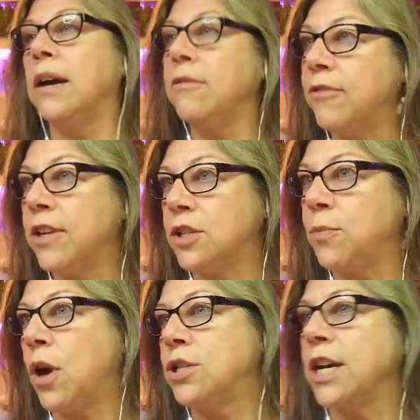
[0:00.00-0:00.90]
unfinished
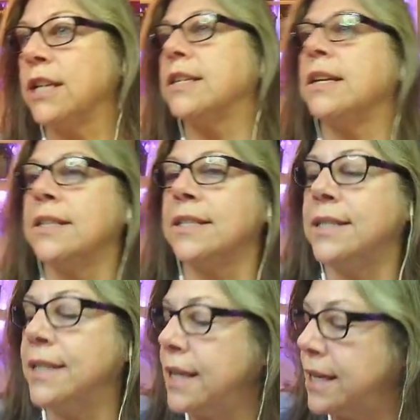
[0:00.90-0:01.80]
projects and
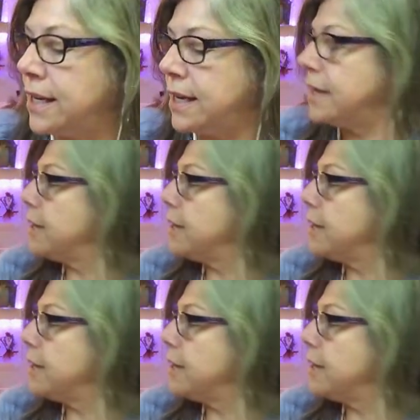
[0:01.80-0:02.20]
see